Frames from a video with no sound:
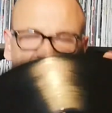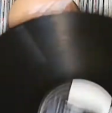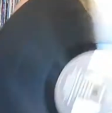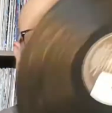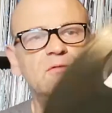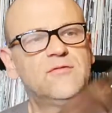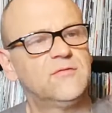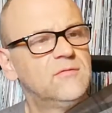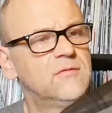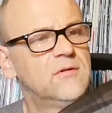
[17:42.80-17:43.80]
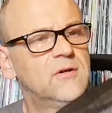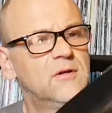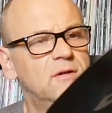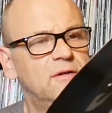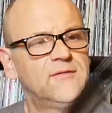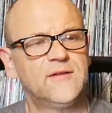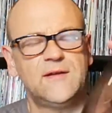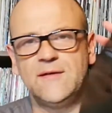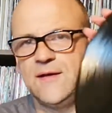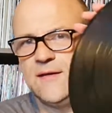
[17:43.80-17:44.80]
Records. Let's
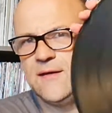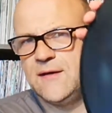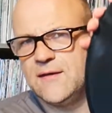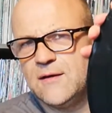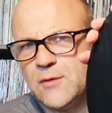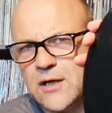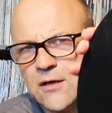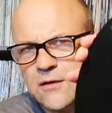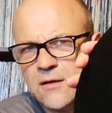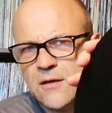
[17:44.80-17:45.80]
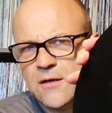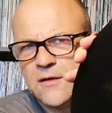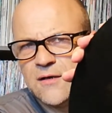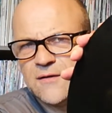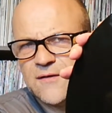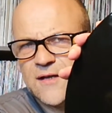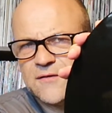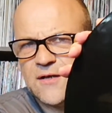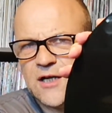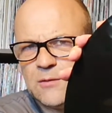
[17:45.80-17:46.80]
get that there. There we go. So that's
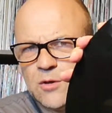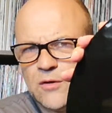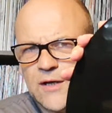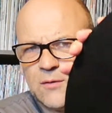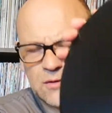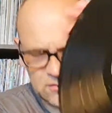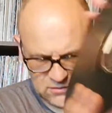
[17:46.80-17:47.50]
a label on that one.